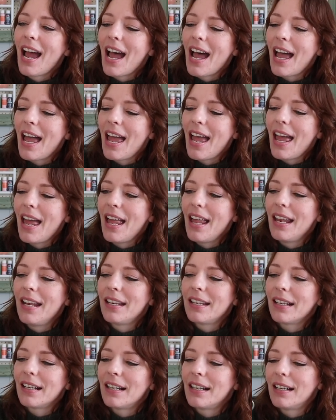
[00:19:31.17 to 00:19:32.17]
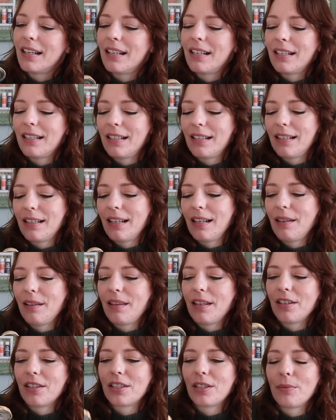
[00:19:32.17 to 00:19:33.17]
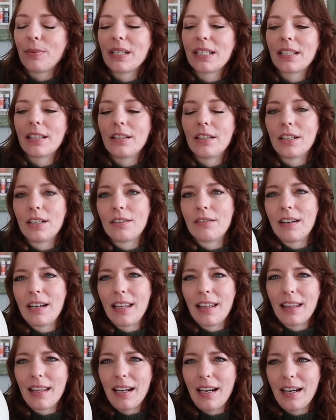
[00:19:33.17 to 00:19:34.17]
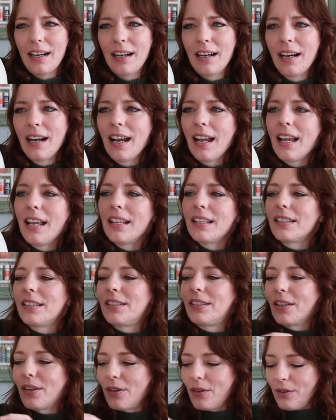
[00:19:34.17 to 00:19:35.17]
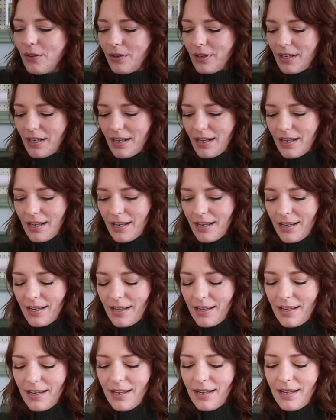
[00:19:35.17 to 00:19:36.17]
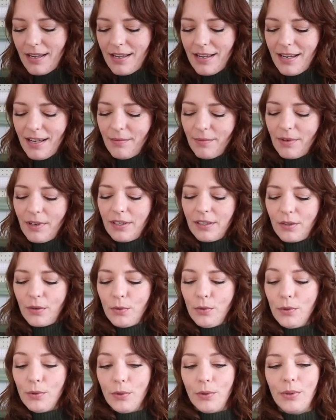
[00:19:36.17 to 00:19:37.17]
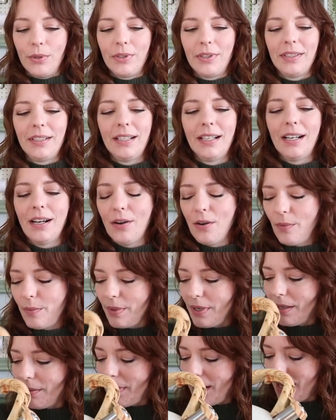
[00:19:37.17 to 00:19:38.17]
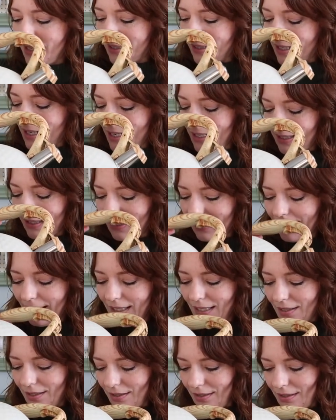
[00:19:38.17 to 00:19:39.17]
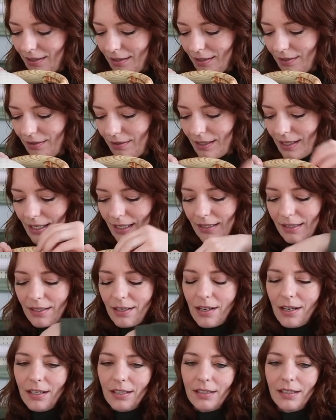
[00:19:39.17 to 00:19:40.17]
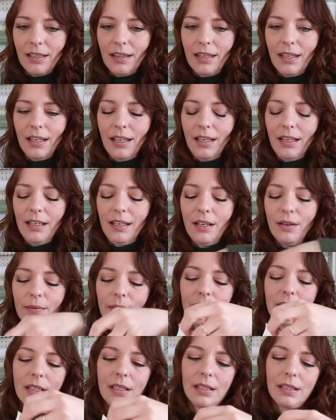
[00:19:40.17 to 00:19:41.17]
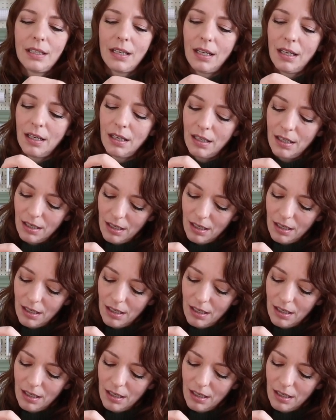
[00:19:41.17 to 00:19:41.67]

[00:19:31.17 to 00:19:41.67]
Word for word: And uh, there's the whistler right there. So I'm going to, ooh, open up. It has a nice seal. Oh, it has a caution thing in here. What's it say?